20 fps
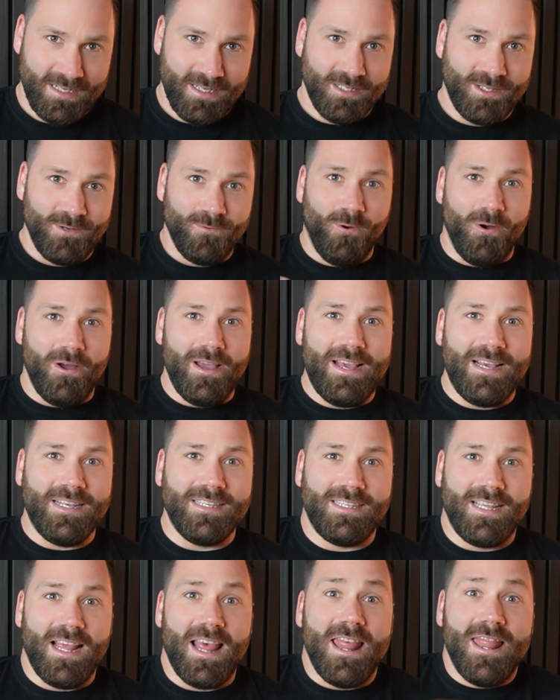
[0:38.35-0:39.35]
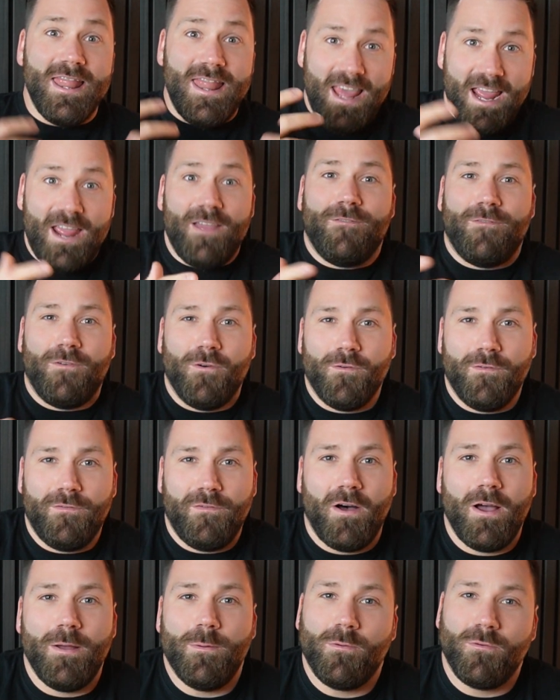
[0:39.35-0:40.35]
So what is the full
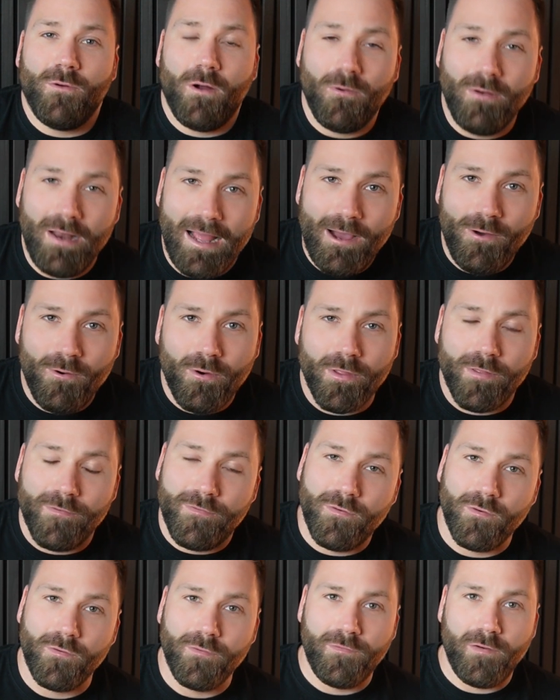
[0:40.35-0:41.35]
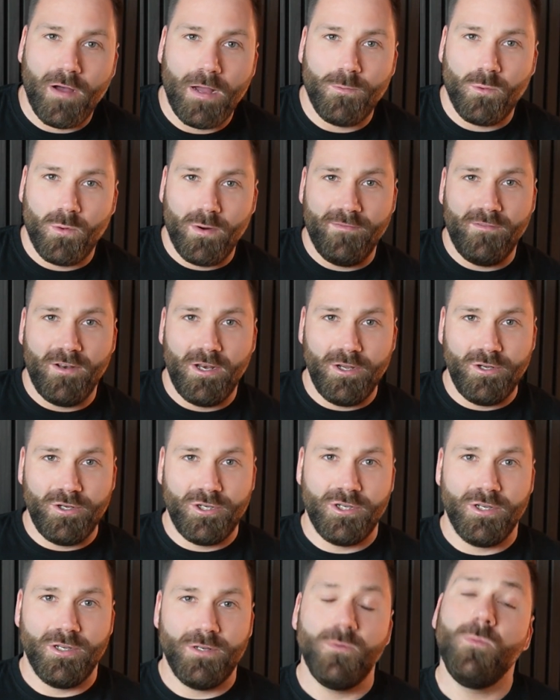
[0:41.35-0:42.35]
fibre rollout or the full fibre
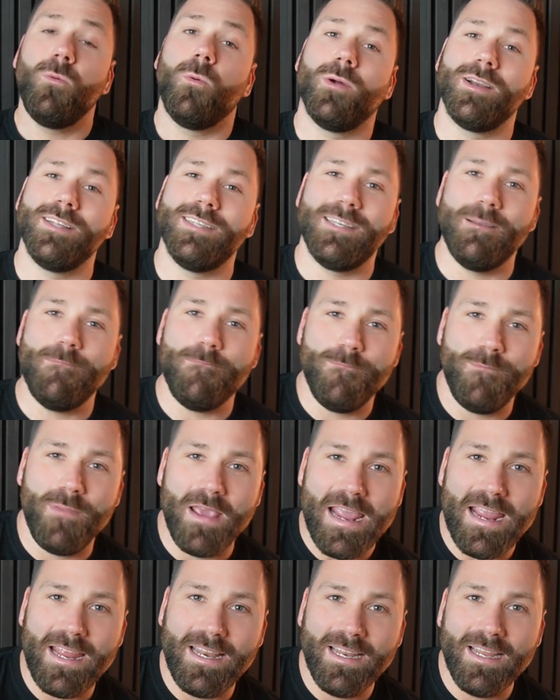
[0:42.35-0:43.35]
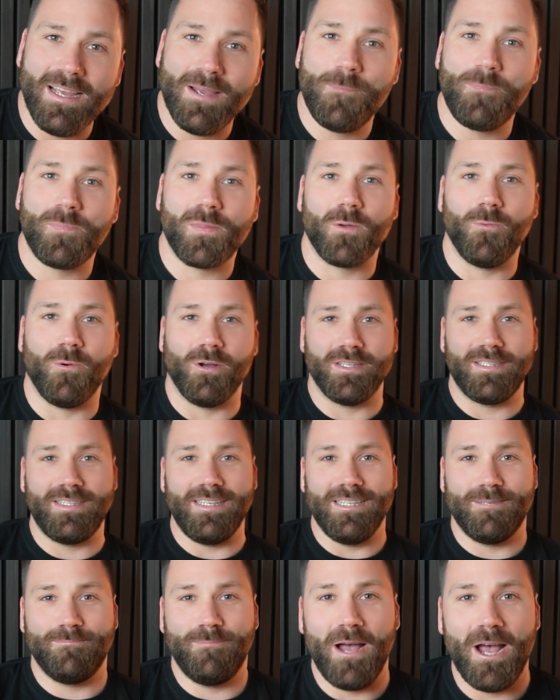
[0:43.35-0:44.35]
revolution? What does it mean? What's
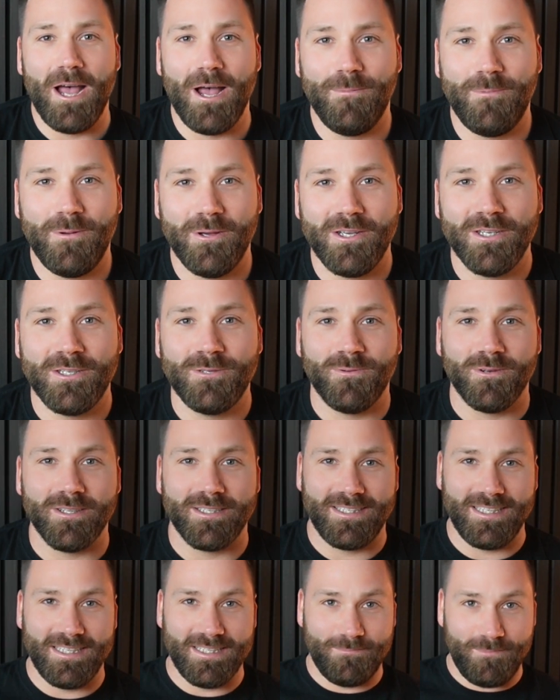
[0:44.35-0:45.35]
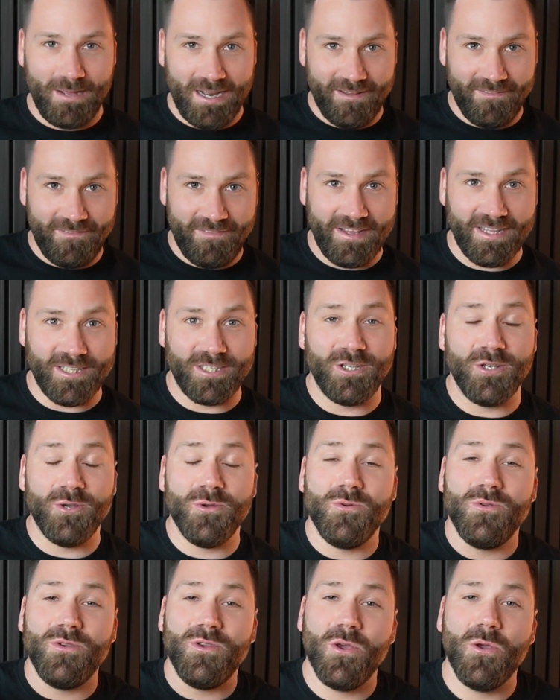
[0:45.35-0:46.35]
its purpose? What's its benefit to
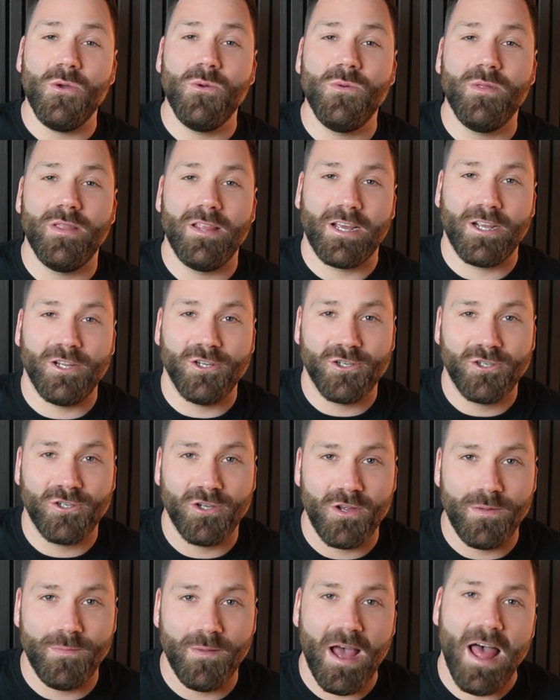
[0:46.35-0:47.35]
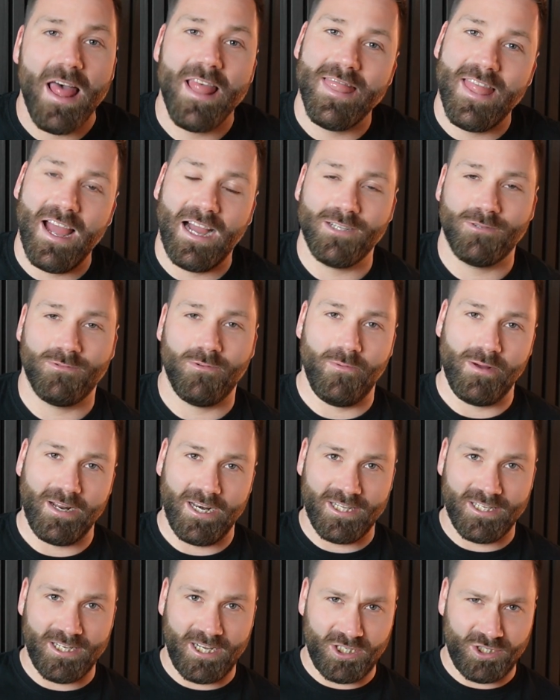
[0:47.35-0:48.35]
you, the consumer? That's what we're
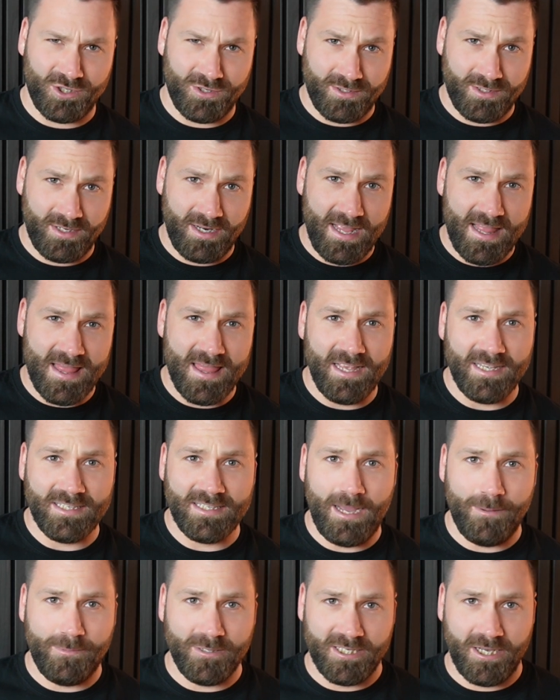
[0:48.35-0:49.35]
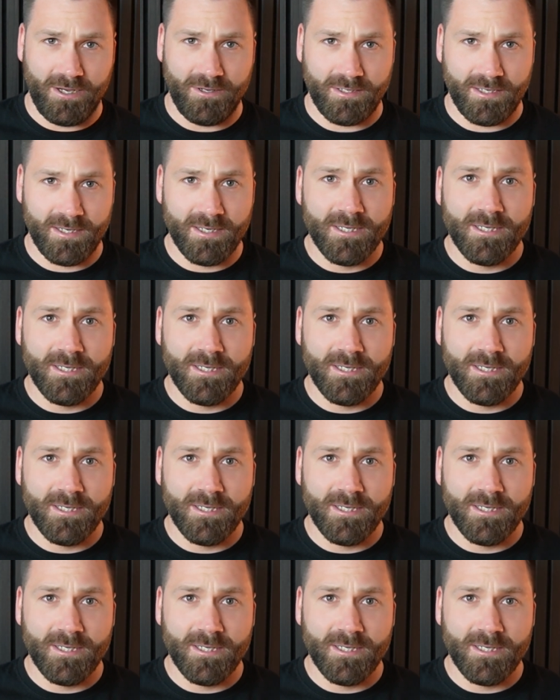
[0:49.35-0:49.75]
going to touch on in this episode.